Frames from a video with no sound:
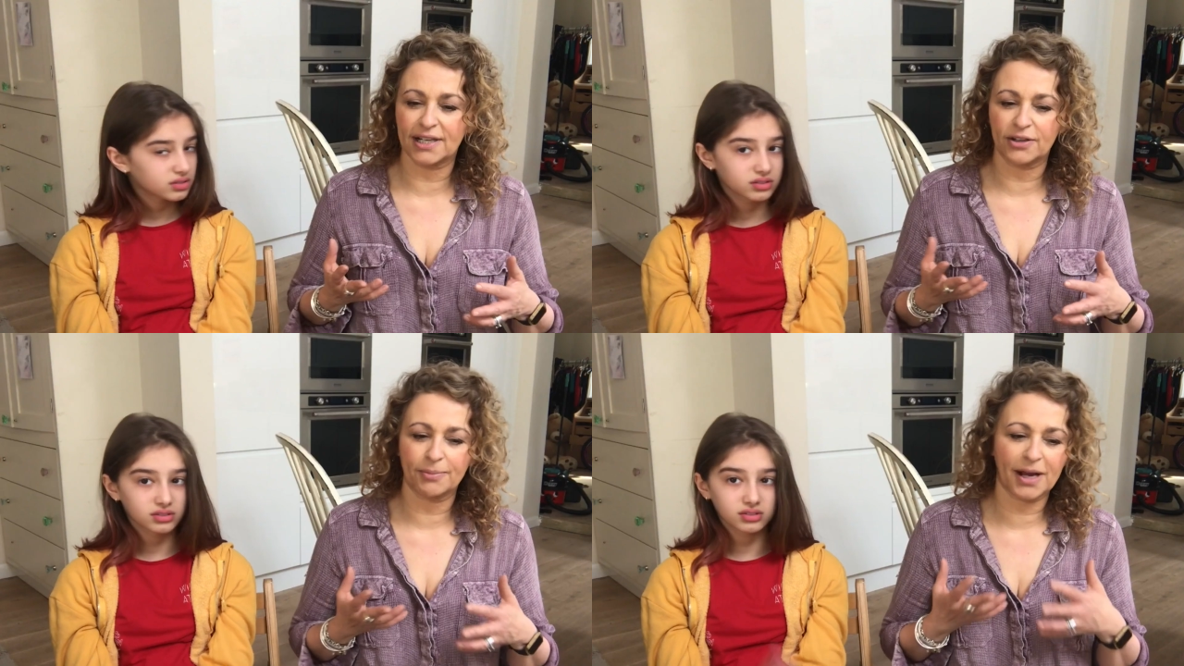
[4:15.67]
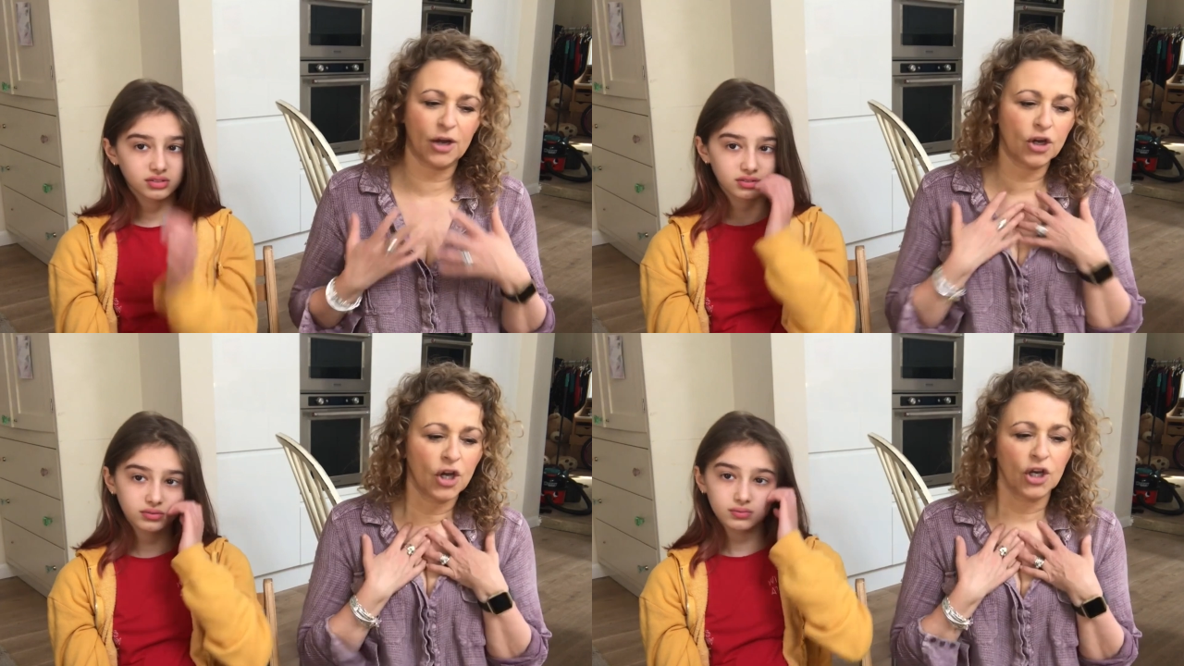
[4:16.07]
Speaker 1: there, about
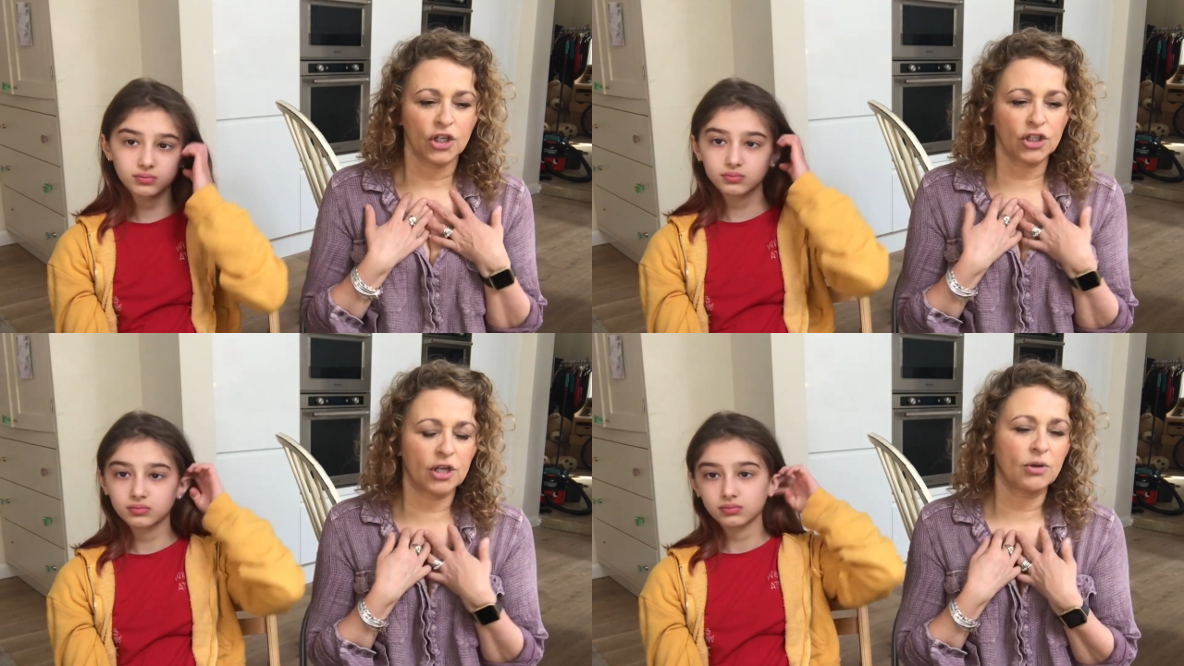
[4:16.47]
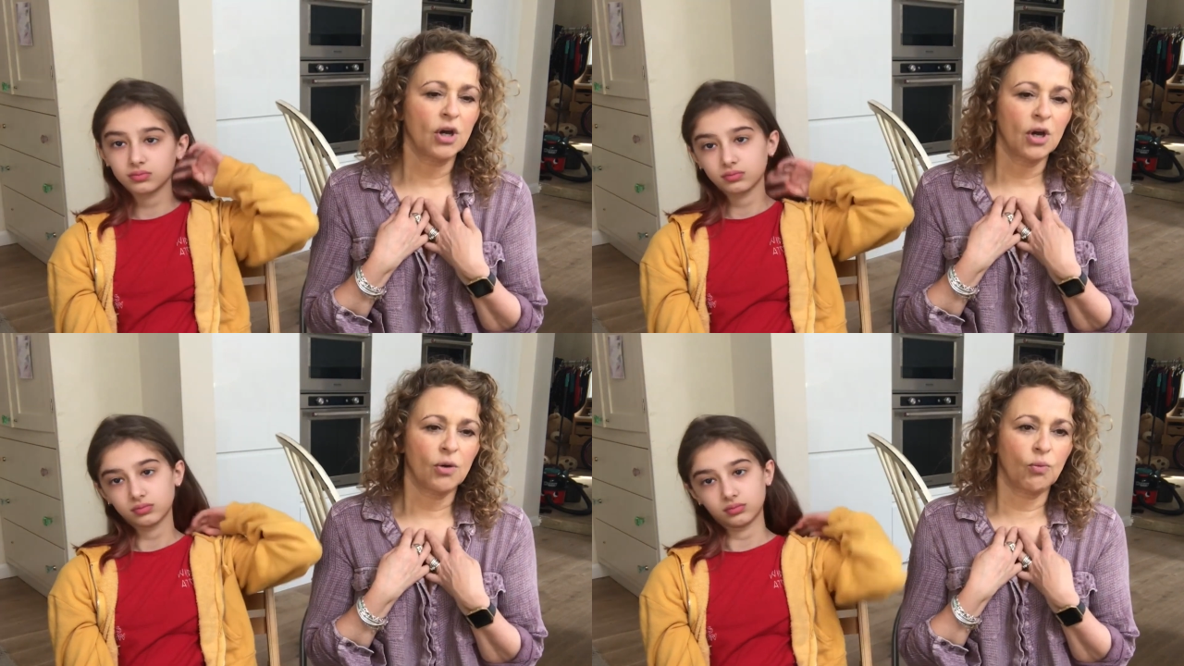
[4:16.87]
you know
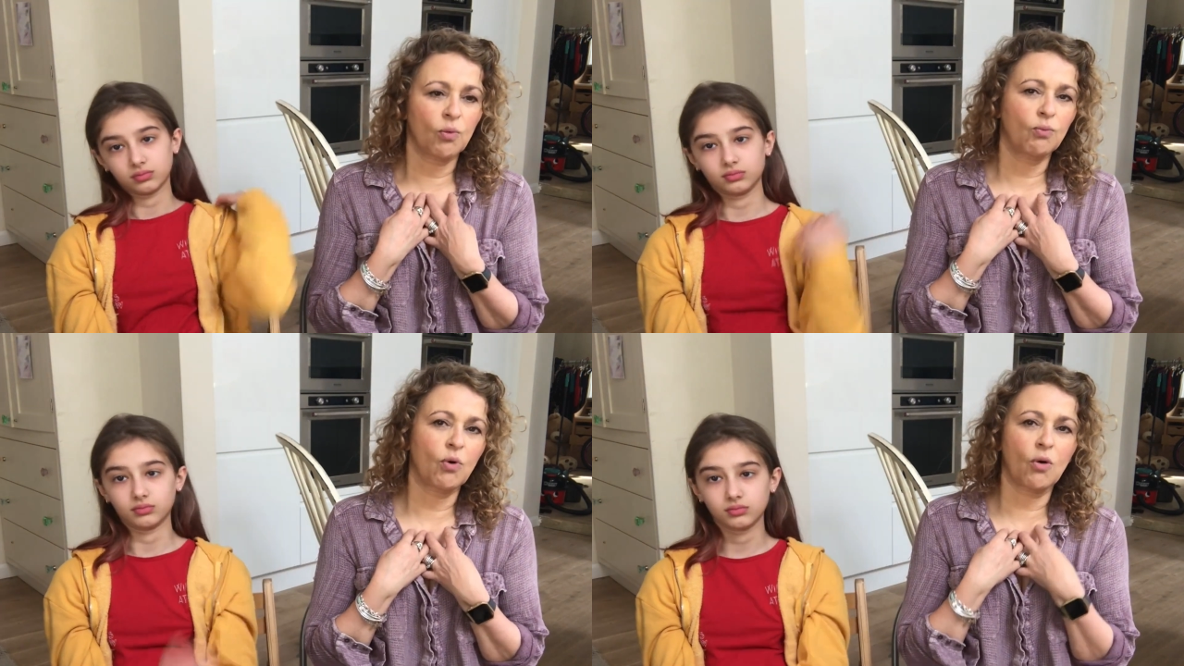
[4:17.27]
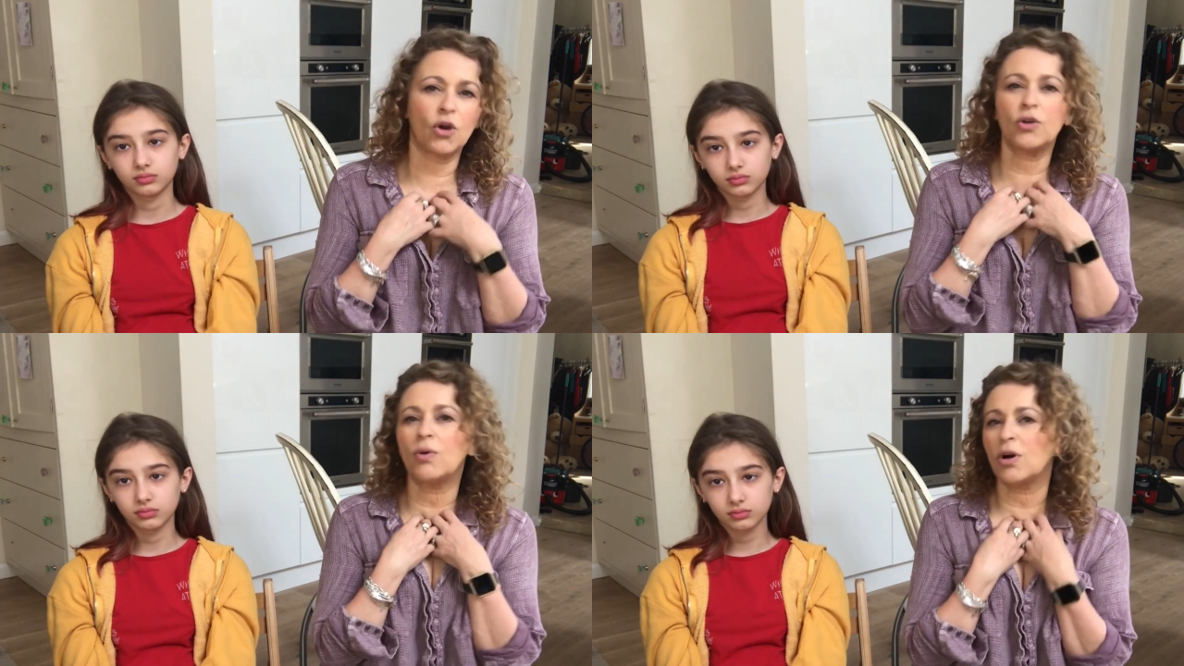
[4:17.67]

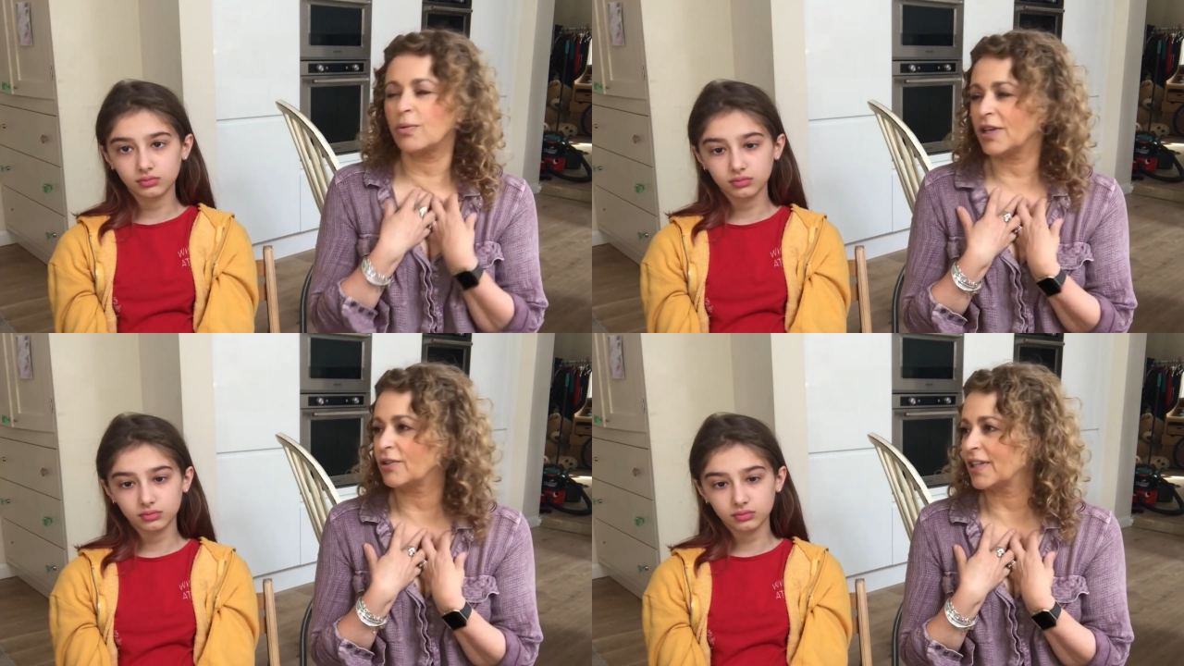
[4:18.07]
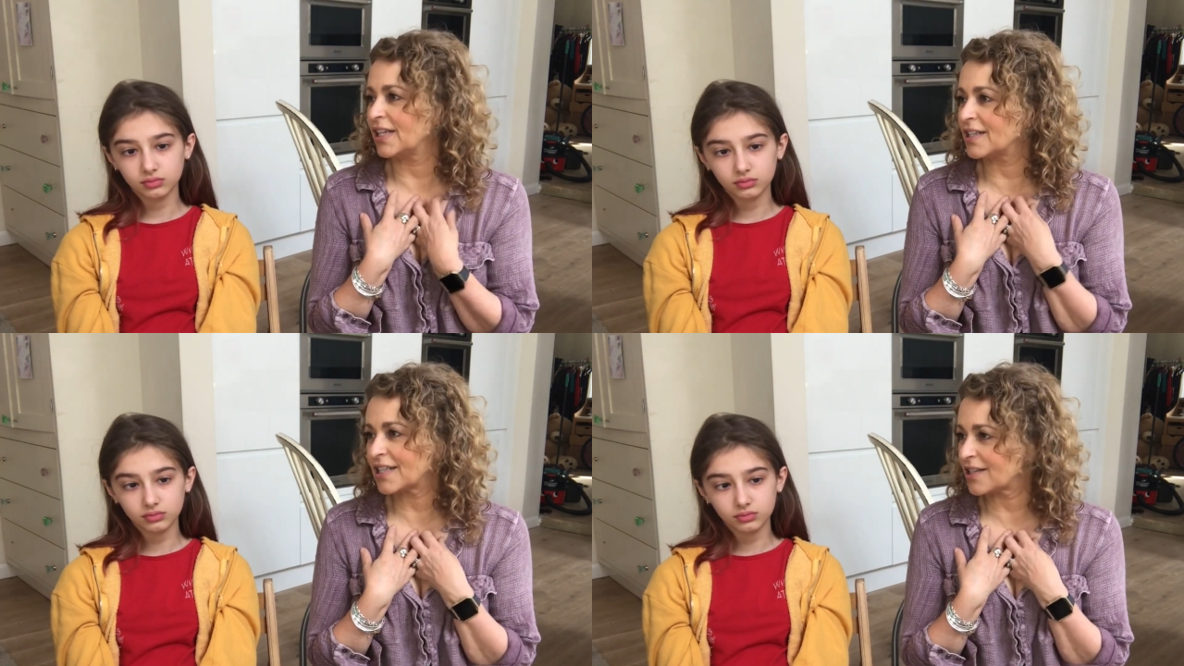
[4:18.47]
who are we on the
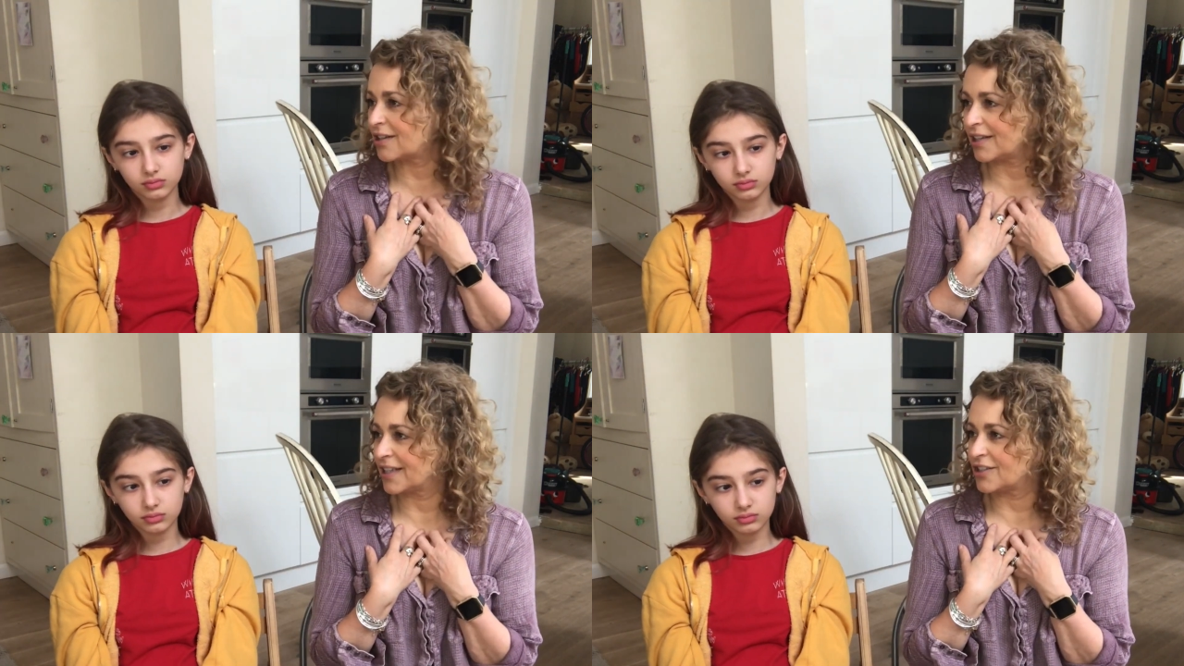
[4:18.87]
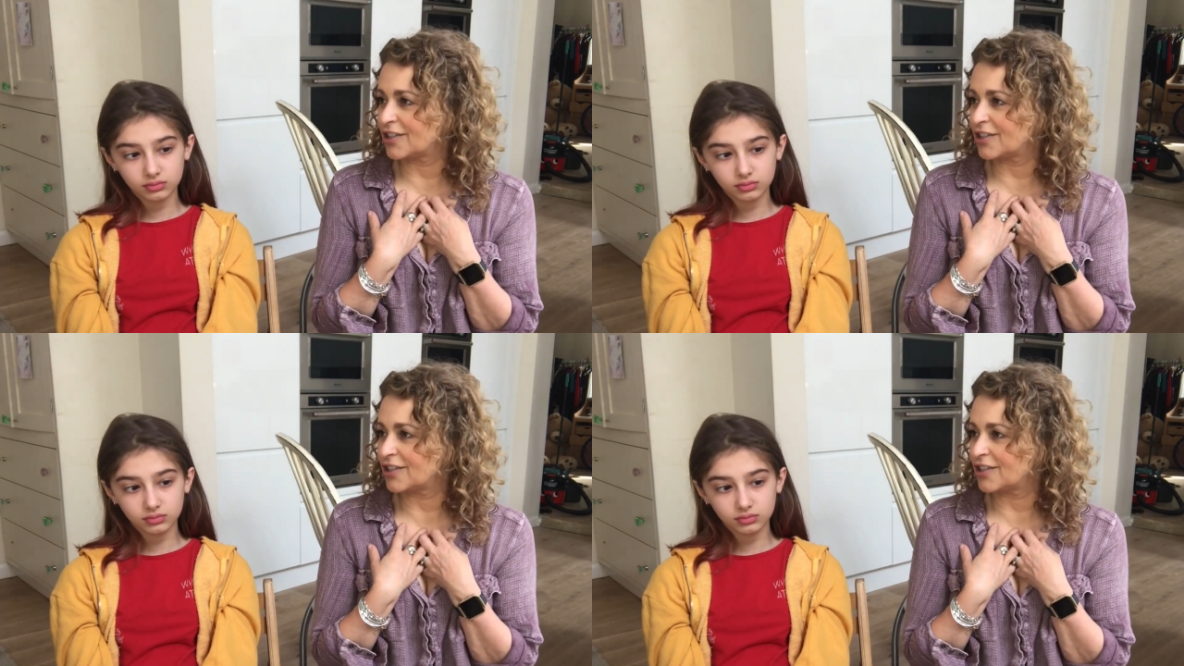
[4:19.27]
inside?